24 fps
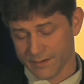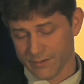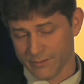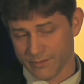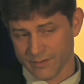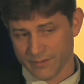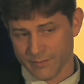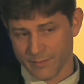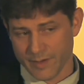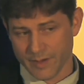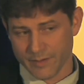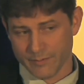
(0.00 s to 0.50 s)
there
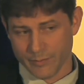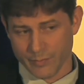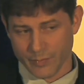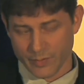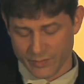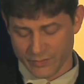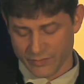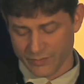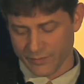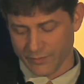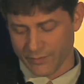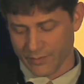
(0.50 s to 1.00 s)
was a big
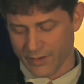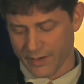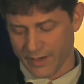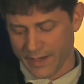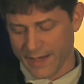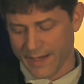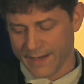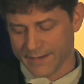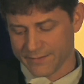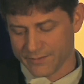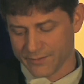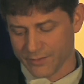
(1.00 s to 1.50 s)
push for
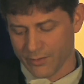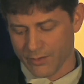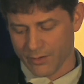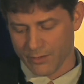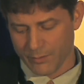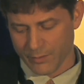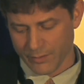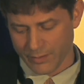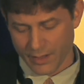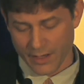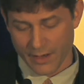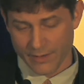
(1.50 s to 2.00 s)
enhanced
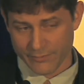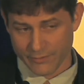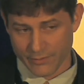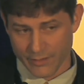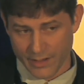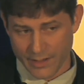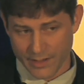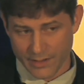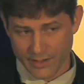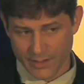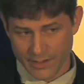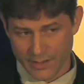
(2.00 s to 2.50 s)
oil
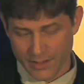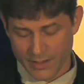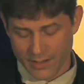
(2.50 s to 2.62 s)
recovery